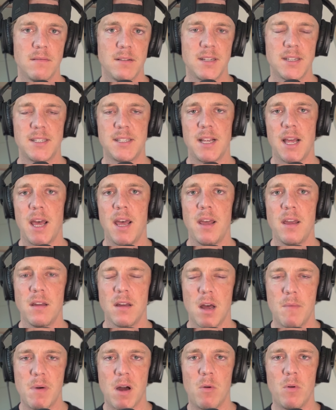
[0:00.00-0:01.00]
to say
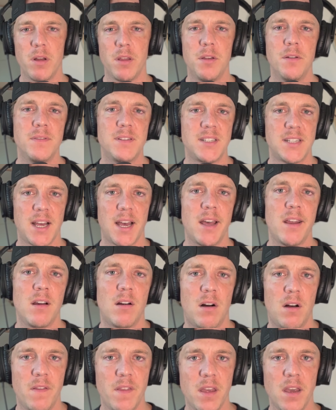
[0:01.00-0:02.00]
about what you said
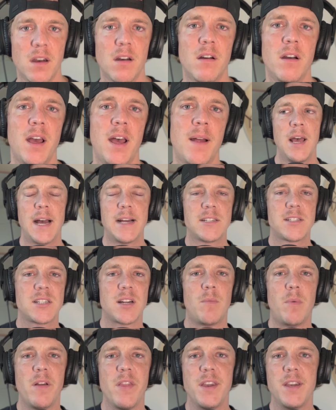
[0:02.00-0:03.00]
on the internet? As
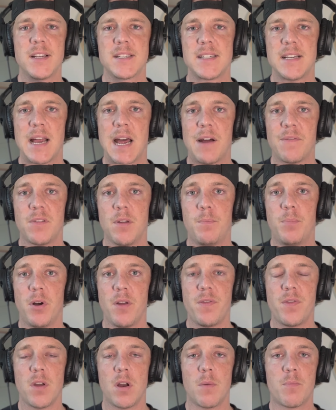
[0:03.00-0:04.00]
someone that doesn't have to
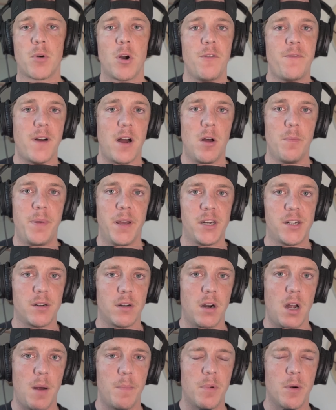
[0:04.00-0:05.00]
put their profile
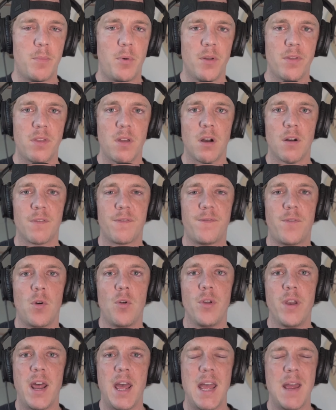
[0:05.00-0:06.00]
picture up or put their
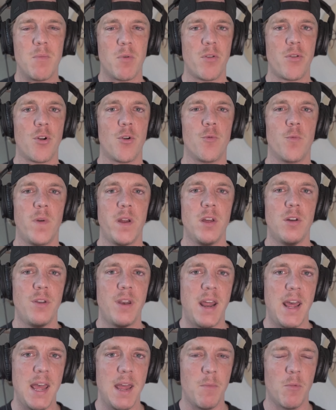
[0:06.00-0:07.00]
full name or their real
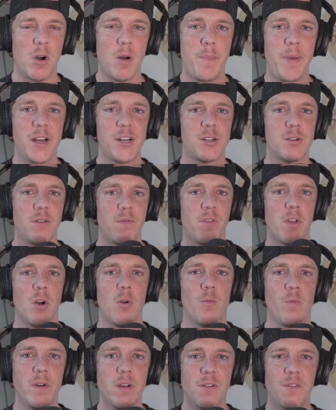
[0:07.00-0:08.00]
name or a picture of
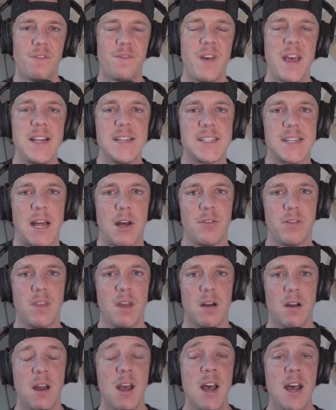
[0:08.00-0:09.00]
their real face out
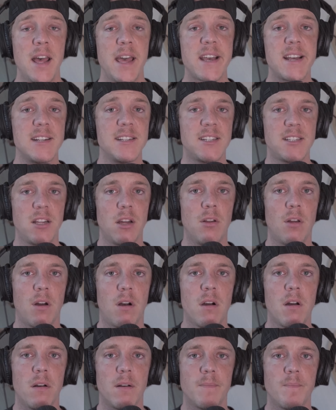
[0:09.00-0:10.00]
there, it can still
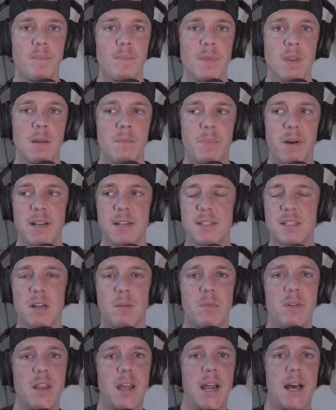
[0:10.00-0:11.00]
hurt. But as
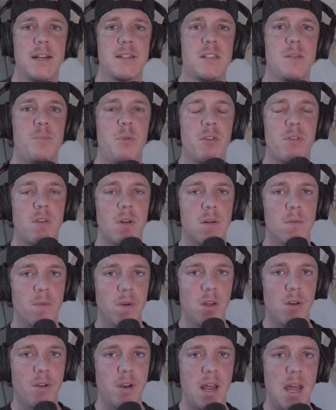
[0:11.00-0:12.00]
someone that has to put their
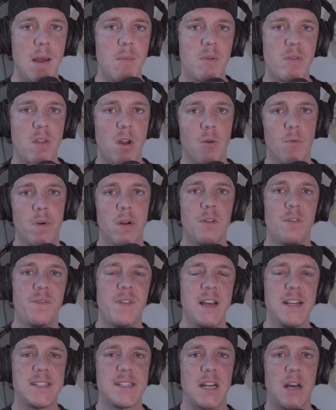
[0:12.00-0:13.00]
real name and their real
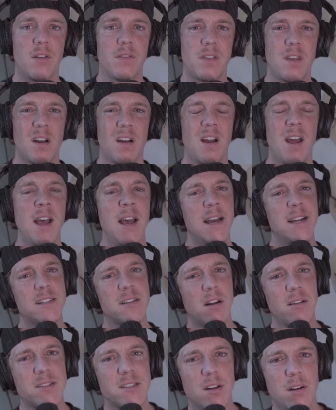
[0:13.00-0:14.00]
face out there, it
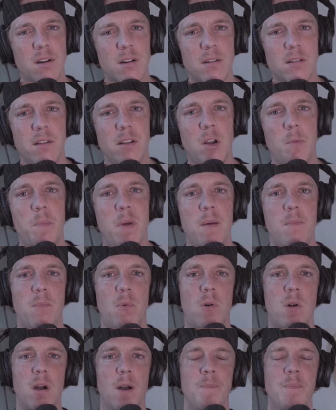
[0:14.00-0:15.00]
starts to hurt a little bit
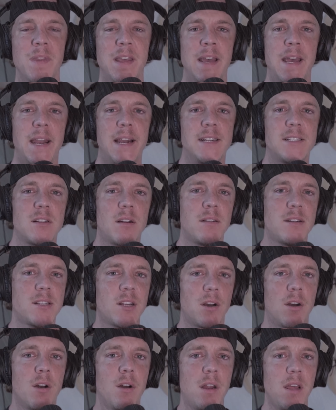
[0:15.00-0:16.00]
more. And it starts
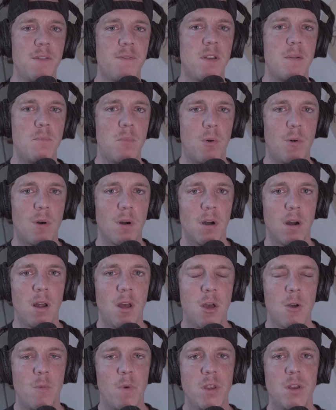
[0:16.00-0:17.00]
to hurt even more
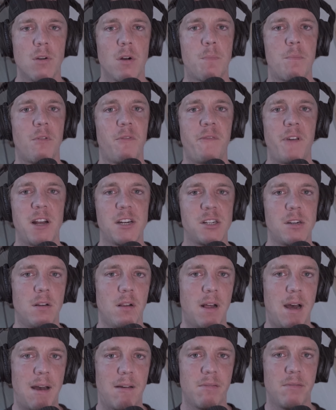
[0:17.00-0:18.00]
when you're a
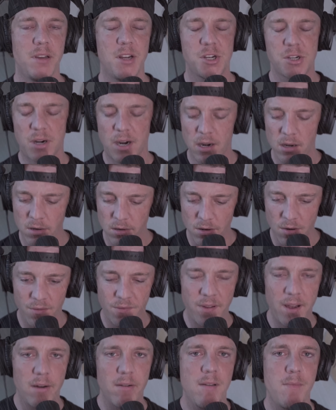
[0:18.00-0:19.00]
professional athlete trying to do your
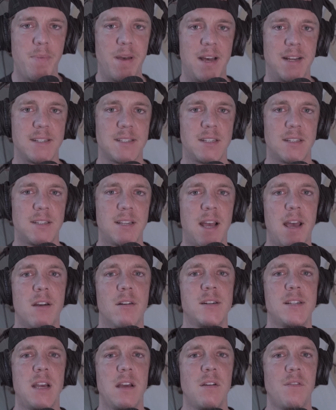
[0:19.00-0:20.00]
very best to
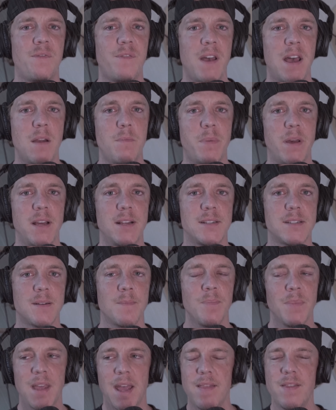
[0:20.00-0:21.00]
entertain a fan base
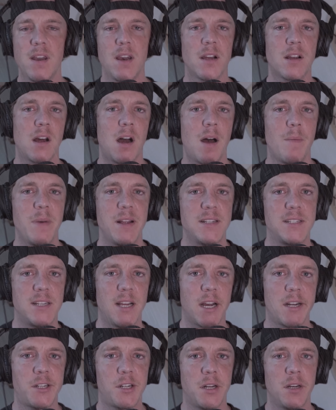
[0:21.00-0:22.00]
and then a comment
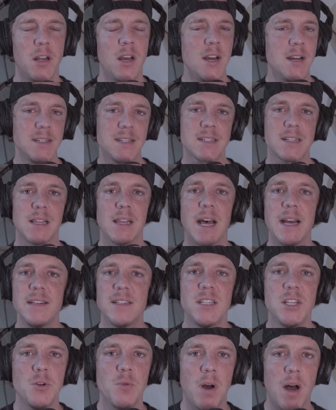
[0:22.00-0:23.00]
section just
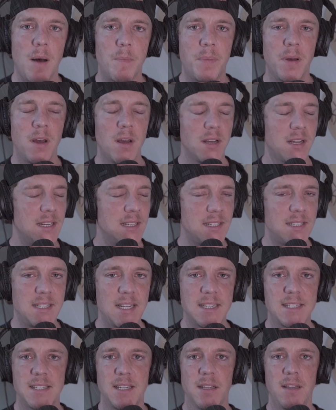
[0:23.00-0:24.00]
lights you up
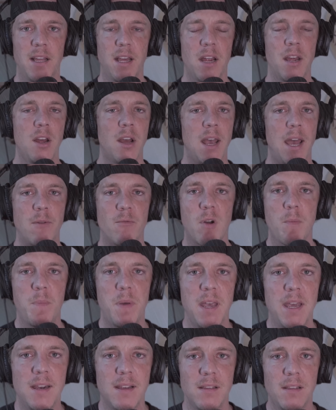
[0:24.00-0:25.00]
consistently and
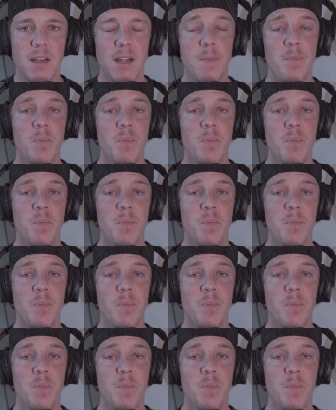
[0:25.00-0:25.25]
repeatedly.